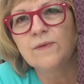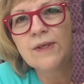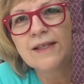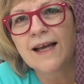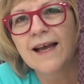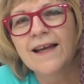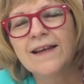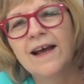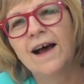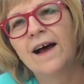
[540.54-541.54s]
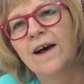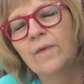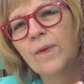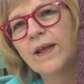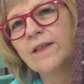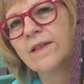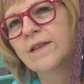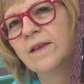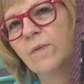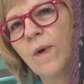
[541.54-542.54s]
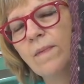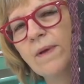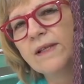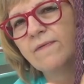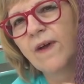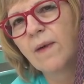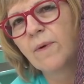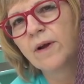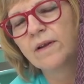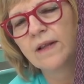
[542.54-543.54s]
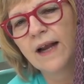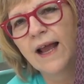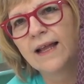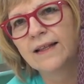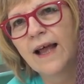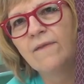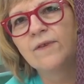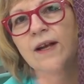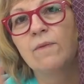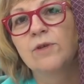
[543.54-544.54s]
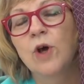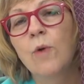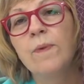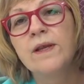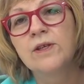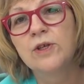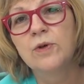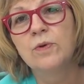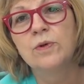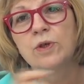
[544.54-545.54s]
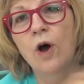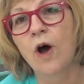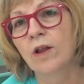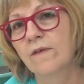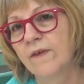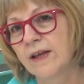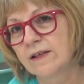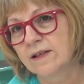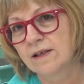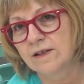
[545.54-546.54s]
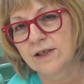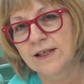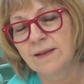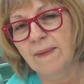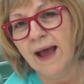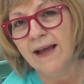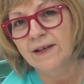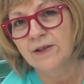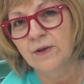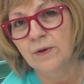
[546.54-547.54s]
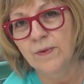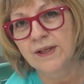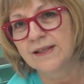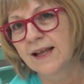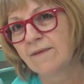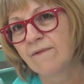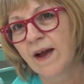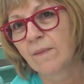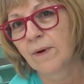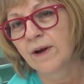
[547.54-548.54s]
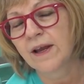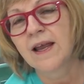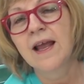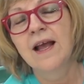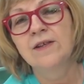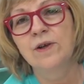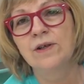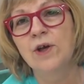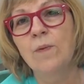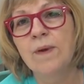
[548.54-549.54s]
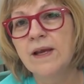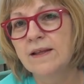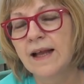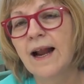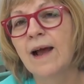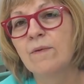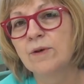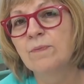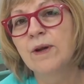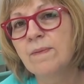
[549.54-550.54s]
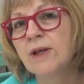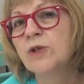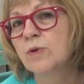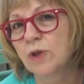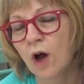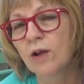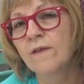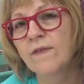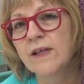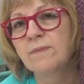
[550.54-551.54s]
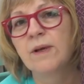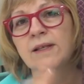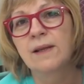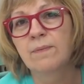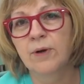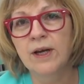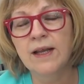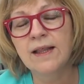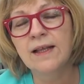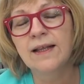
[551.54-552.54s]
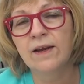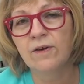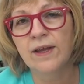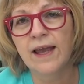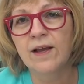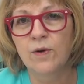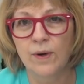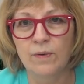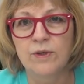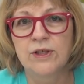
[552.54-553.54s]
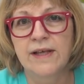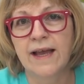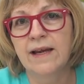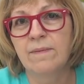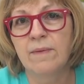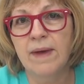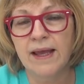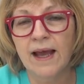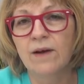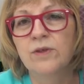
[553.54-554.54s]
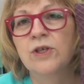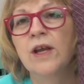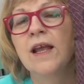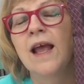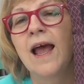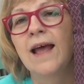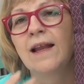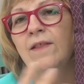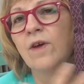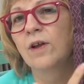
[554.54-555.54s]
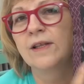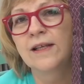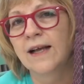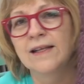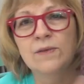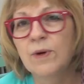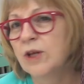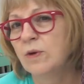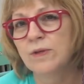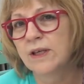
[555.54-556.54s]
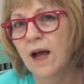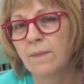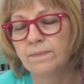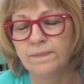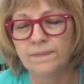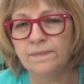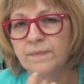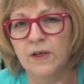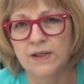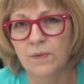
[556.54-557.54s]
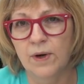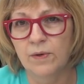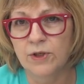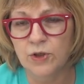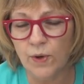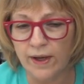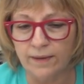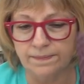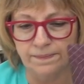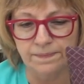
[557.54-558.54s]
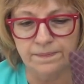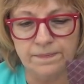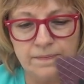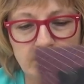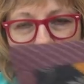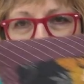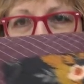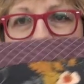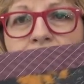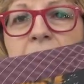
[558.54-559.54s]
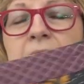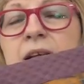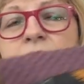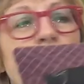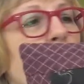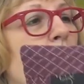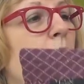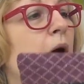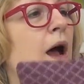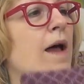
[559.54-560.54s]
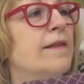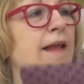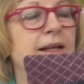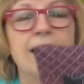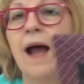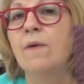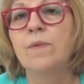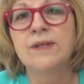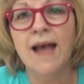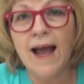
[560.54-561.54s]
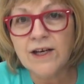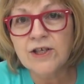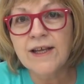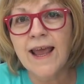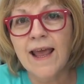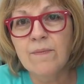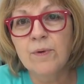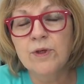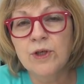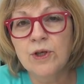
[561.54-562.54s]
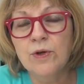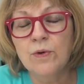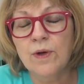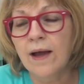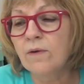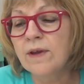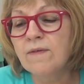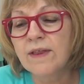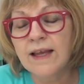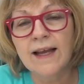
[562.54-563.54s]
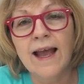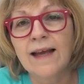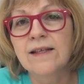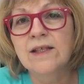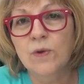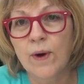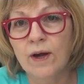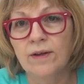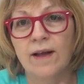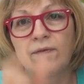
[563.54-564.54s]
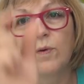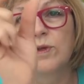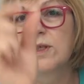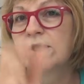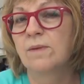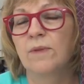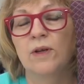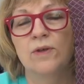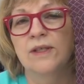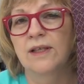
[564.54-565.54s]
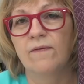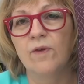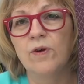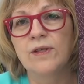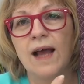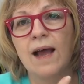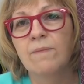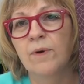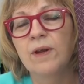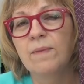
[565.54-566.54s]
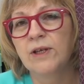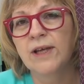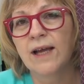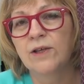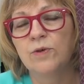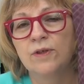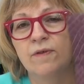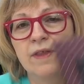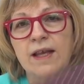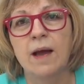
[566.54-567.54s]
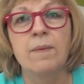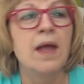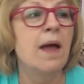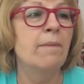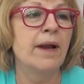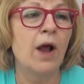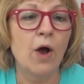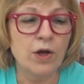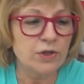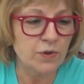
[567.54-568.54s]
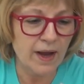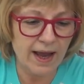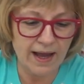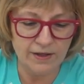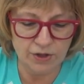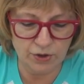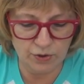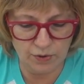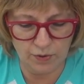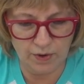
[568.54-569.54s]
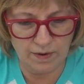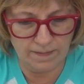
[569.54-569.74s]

was done uh, with the one piece of fabric that I had left, and I was hoping to use all of it. So I did the back too with the same fabric. So I was hoping that I would pretty much use all of this, because I put it in the layer cake quilt, which is hanging above my couch. And I thought, I just want to use it up because I want to enjoy it. So that I was actually able to use, I don't even think I had a square left. There were just some little slivers. I pretty much had to use everything up. But I also had to,